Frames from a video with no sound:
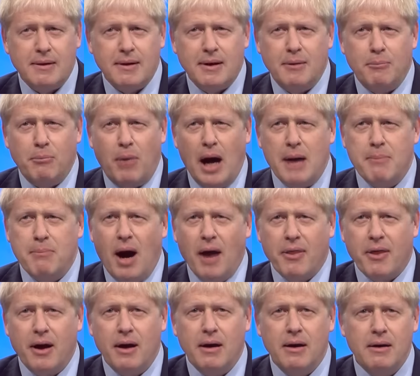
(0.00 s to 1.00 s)
My
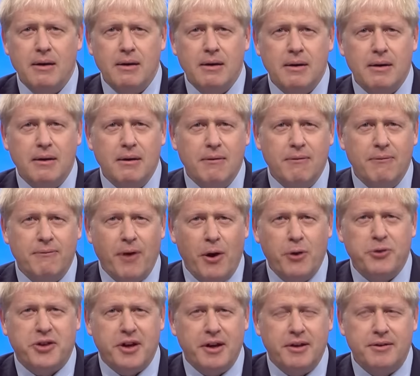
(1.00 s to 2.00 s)
mother
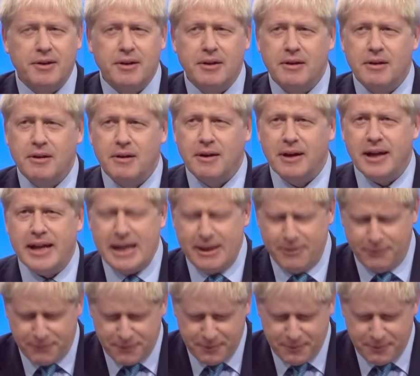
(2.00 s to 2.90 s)
voted leave.